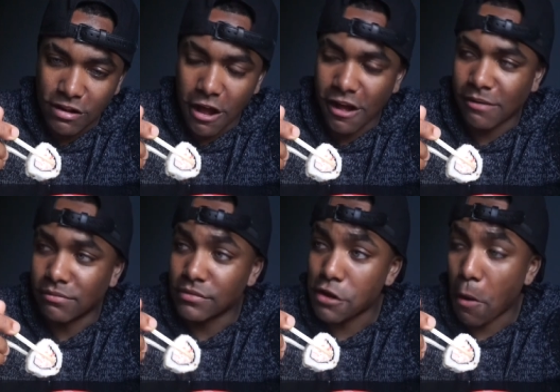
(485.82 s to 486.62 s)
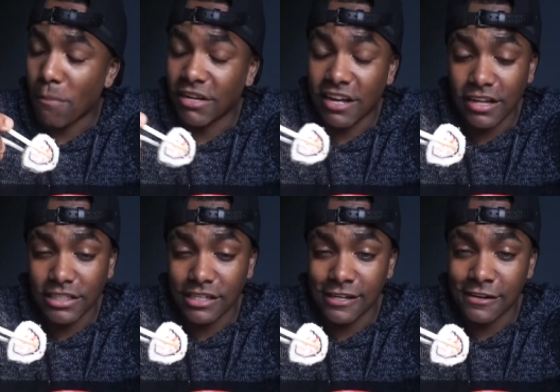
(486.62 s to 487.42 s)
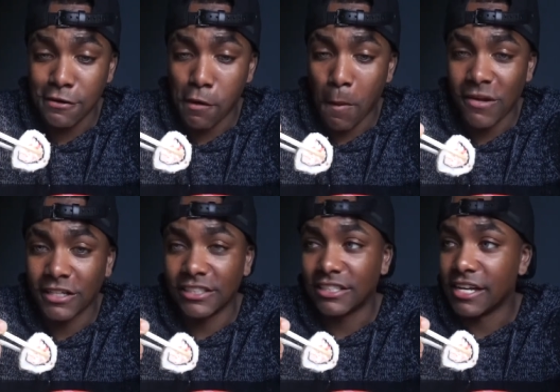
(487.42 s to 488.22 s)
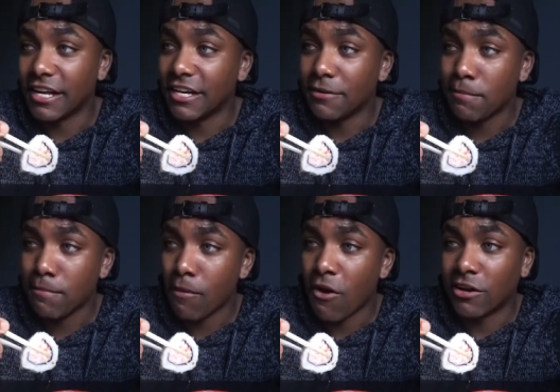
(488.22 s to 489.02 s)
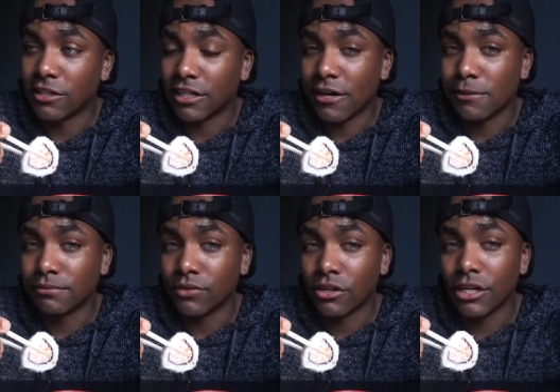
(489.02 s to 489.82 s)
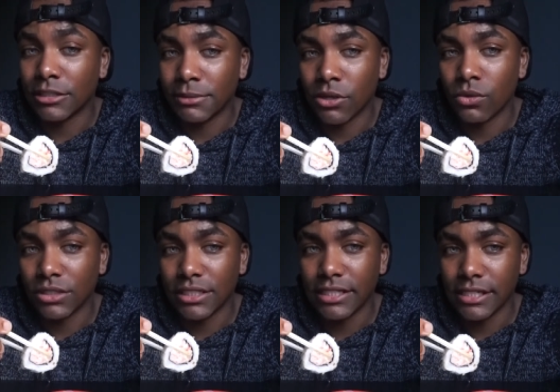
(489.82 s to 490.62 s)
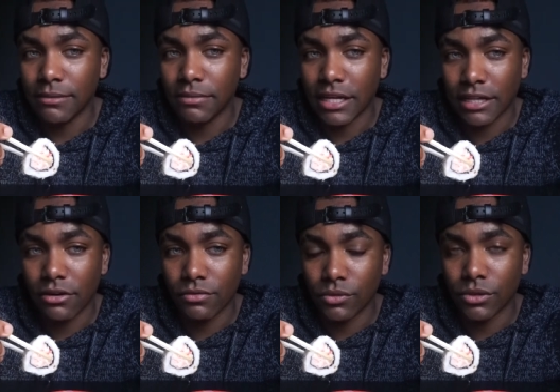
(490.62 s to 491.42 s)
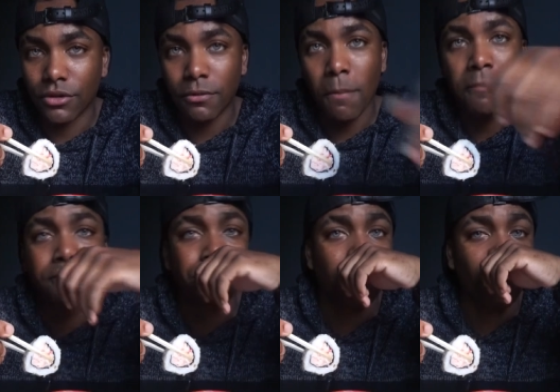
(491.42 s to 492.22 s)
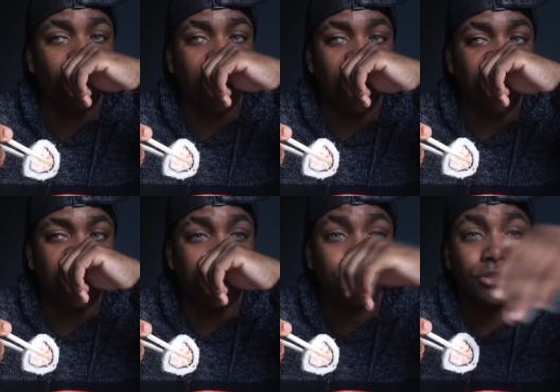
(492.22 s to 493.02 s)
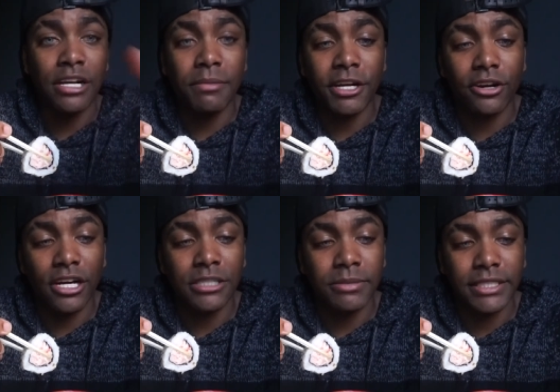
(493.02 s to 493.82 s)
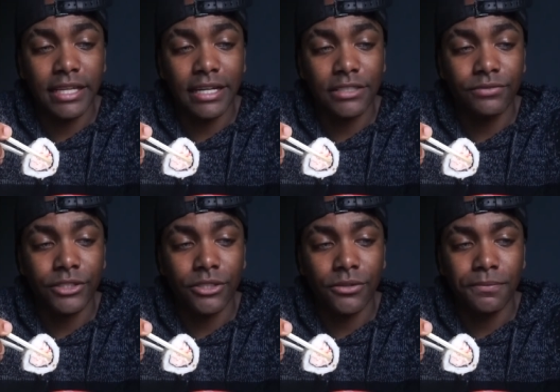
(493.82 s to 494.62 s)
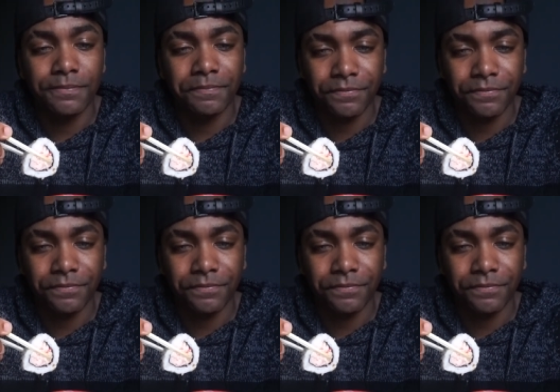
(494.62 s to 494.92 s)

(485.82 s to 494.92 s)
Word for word: uh, beyonce and this lady her um her husband owns the team that they're rooting on uh, she was trying to make her husband's guests feel